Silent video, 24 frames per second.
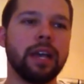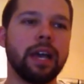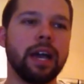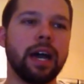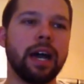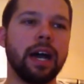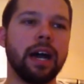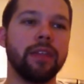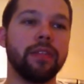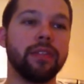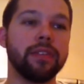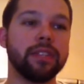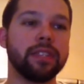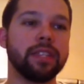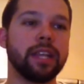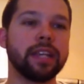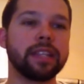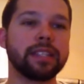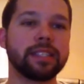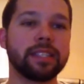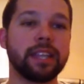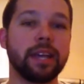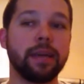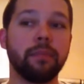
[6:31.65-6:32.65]
The
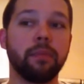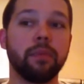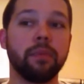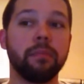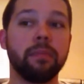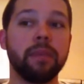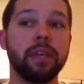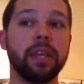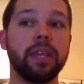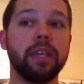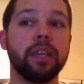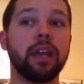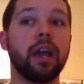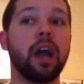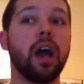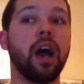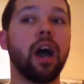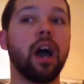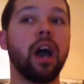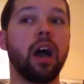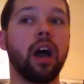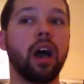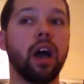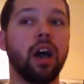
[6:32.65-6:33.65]
next step would be
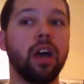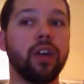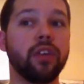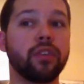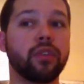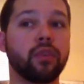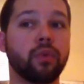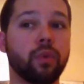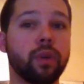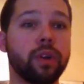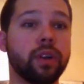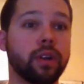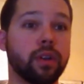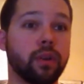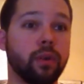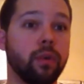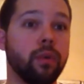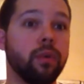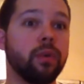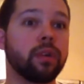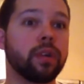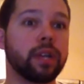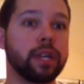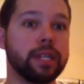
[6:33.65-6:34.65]

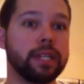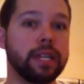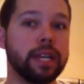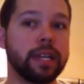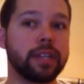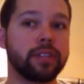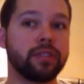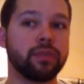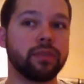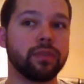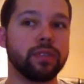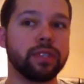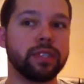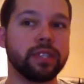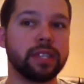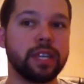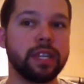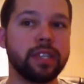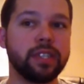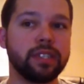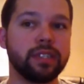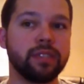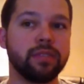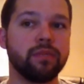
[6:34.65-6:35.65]
uncritical
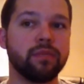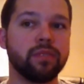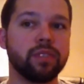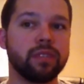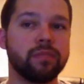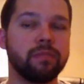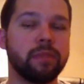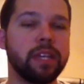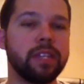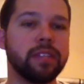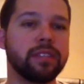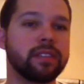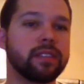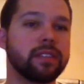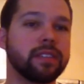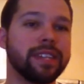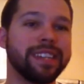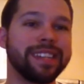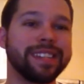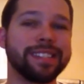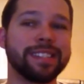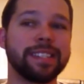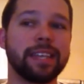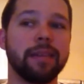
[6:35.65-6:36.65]
contextualization, which
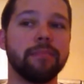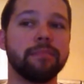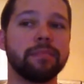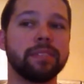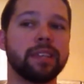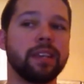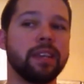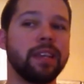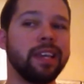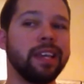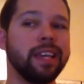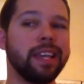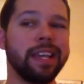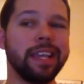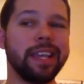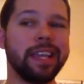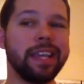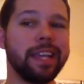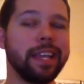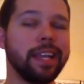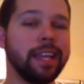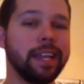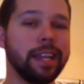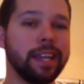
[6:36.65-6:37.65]
basically accepts
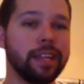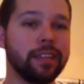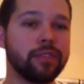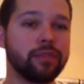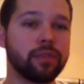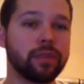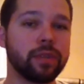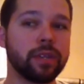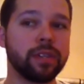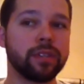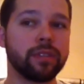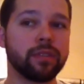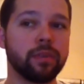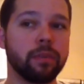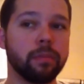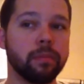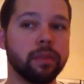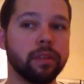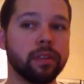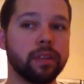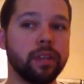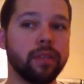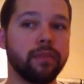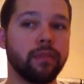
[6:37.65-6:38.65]
any traditional
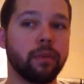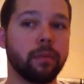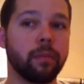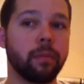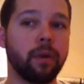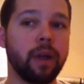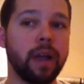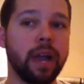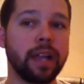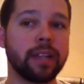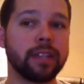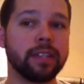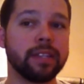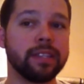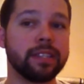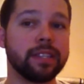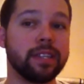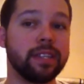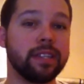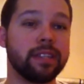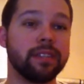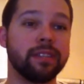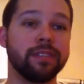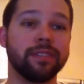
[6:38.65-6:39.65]
belief or practice
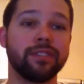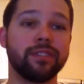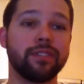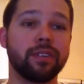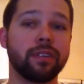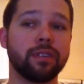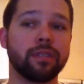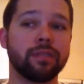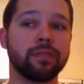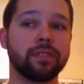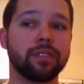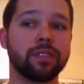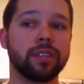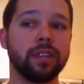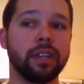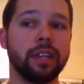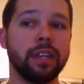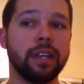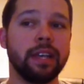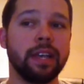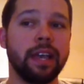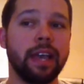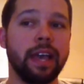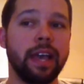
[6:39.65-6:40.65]
into the church
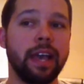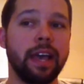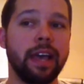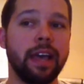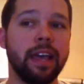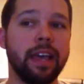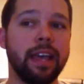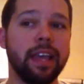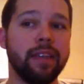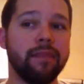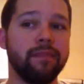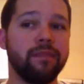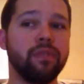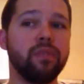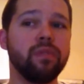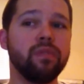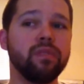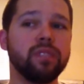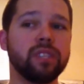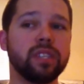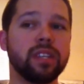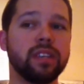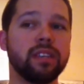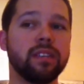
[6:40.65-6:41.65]
and
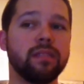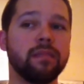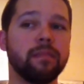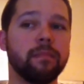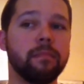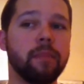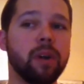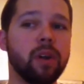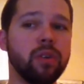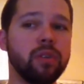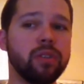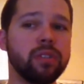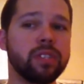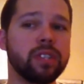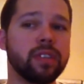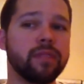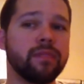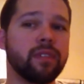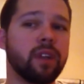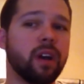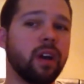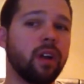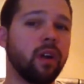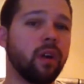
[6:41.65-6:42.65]
views it, most
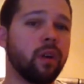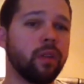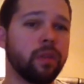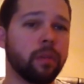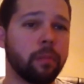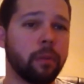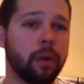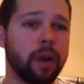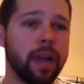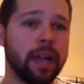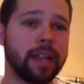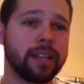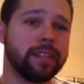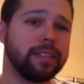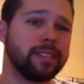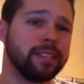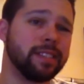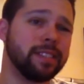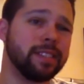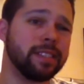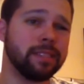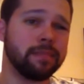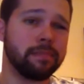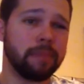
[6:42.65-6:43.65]
if not all the
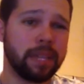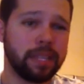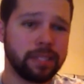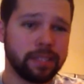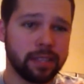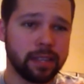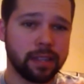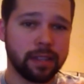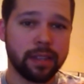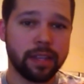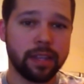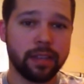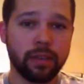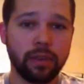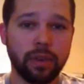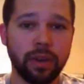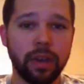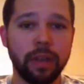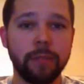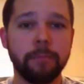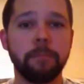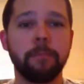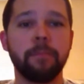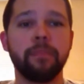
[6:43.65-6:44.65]
practices, as basically
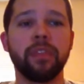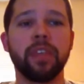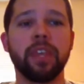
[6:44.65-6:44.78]
good.